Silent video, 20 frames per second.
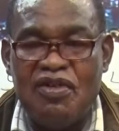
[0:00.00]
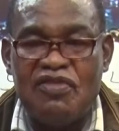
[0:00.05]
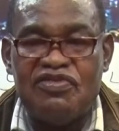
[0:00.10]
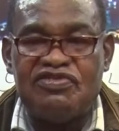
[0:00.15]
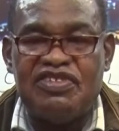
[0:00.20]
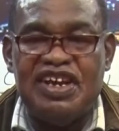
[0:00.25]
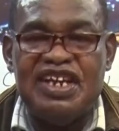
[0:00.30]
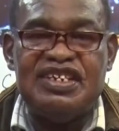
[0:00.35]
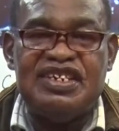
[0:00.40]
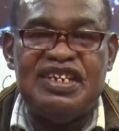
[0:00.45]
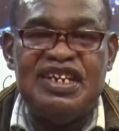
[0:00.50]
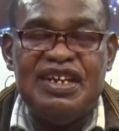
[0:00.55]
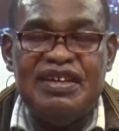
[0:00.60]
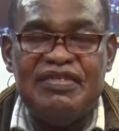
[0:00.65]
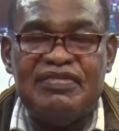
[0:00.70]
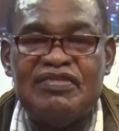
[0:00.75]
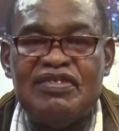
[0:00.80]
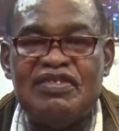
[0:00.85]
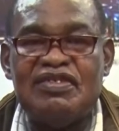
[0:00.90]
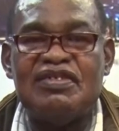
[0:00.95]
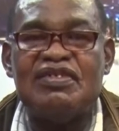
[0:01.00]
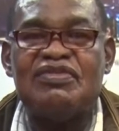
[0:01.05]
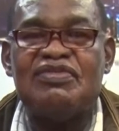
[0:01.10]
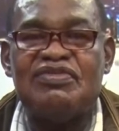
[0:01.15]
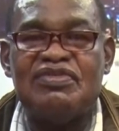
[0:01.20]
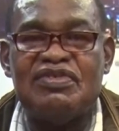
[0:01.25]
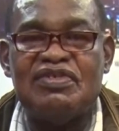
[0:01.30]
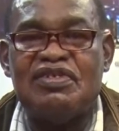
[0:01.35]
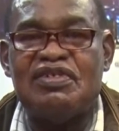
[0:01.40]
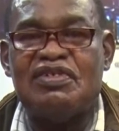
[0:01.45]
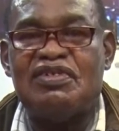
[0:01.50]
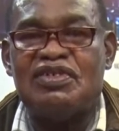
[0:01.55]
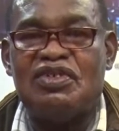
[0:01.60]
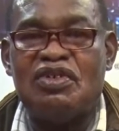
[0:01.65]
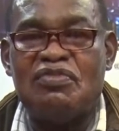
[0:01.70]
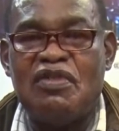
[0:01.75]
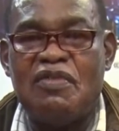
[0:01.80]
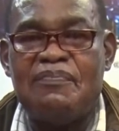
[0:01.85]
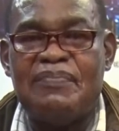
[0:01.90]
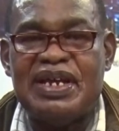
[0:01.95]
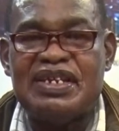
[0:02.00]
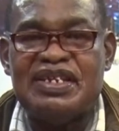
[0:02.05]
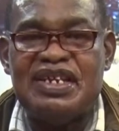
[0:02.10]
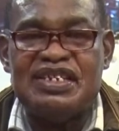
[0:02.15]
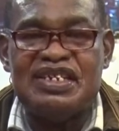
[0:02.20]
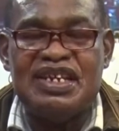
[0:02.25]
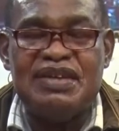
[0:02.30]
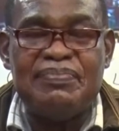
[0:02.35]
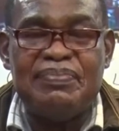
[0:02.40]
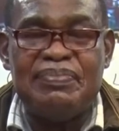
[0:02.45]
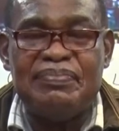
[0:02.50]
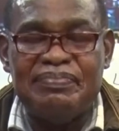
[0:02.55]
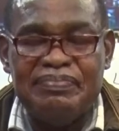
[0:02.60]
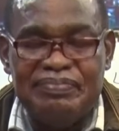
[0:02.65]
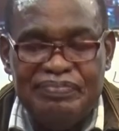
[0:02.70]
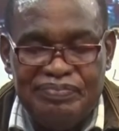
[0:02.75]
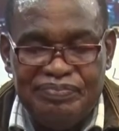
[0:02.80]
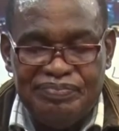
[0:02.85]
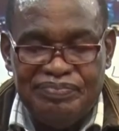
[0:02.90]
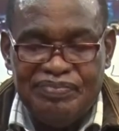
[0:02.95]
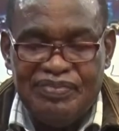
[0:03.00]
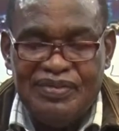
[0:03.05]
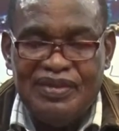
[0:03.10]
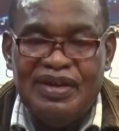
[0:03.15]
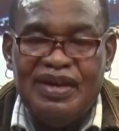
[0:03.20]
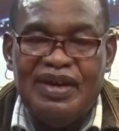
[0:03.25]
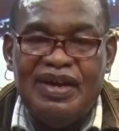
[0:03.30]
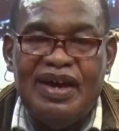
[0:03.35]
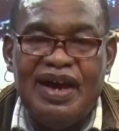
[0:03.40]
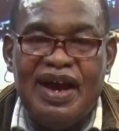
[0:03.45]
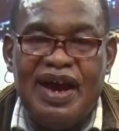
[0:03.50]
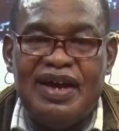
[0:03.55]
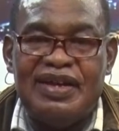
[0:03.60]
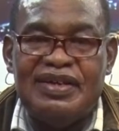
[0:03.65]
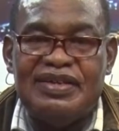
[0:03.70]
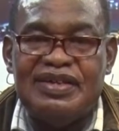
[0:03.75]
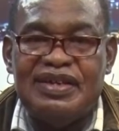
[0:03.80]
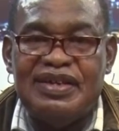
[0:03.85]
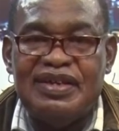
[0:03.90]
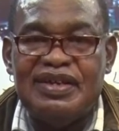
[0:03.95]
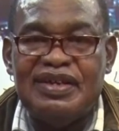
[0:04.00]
of 20 for normal partnership. And